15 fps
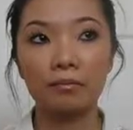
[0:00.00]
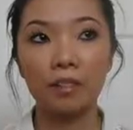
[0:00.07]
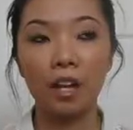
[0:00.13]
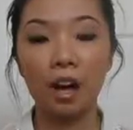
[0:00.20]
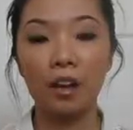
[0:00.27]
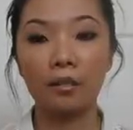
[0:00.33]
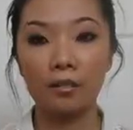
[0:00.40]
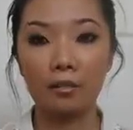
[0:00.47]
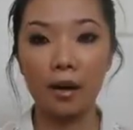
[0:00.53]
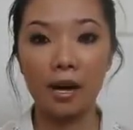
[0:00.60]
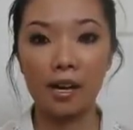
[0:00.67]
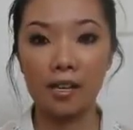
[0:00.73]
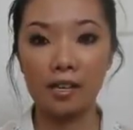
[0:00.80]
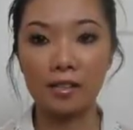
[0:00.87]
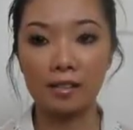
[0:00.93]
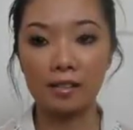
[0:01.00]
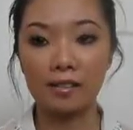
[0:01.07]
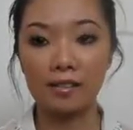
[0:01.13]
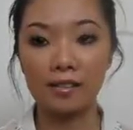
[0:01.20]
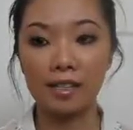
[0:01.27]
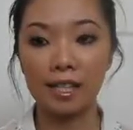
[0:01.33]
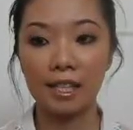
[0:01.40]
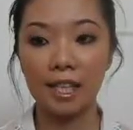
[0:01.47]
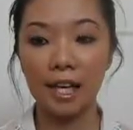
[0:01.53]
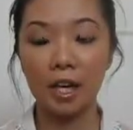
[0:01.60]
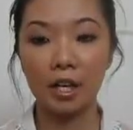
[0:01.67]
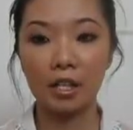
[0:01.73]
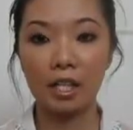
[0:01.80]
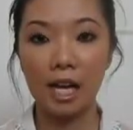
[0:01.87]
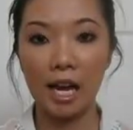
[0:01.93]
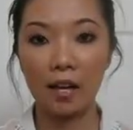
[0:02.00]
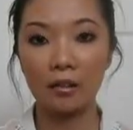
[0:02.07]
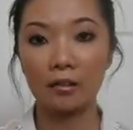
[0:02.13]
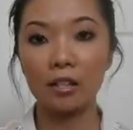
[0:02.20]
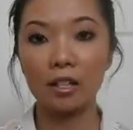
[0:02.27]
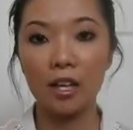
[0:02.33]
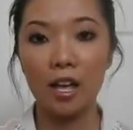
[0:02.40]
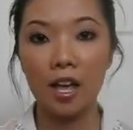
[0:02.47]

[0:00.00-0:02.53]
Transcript: gotten my skincare down.